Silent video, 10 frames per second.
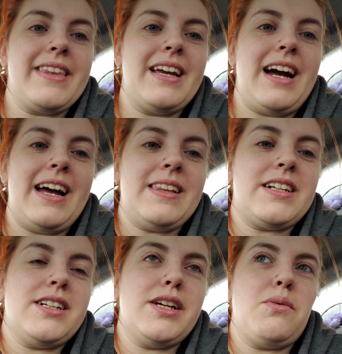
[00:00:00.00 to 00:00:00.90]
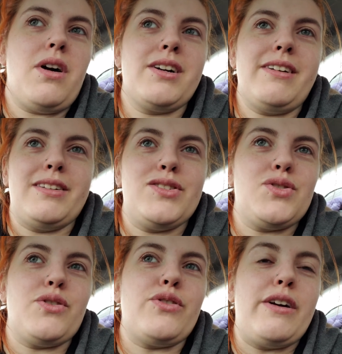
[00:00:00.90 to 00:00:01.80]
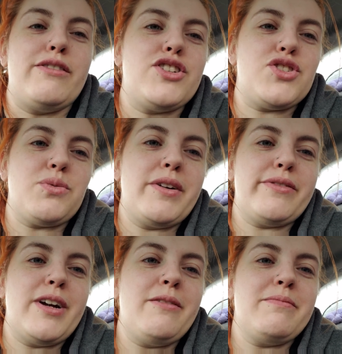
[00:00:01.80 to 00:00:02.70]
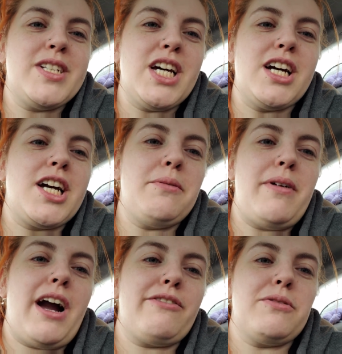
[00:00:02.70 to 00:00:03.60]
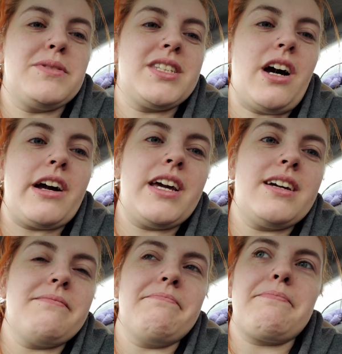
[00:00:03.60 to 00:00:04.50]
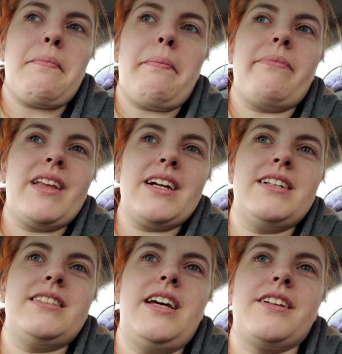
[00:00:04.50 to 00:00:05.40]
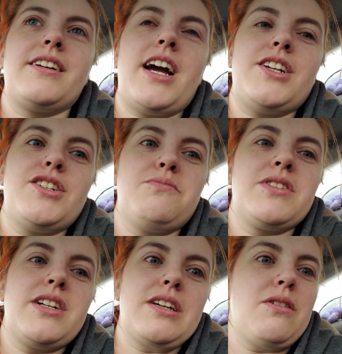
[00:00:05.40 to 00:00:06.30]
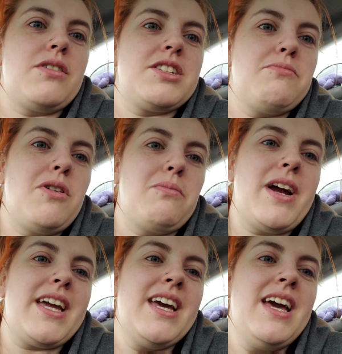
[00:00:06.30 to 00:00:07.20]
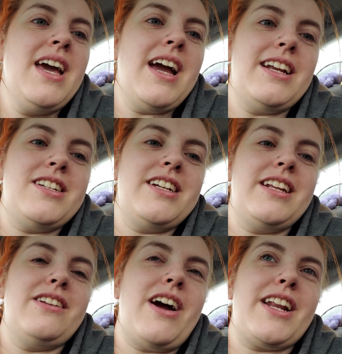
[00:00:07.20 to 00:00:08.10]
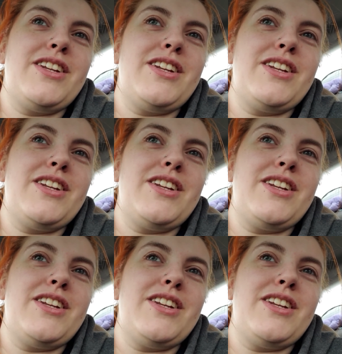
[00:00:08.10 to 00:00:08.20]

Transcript: I literally walked around the store forever just to wait for him to come back from stocking because the other cashier was going to go on a smoke break and she didn't know how to do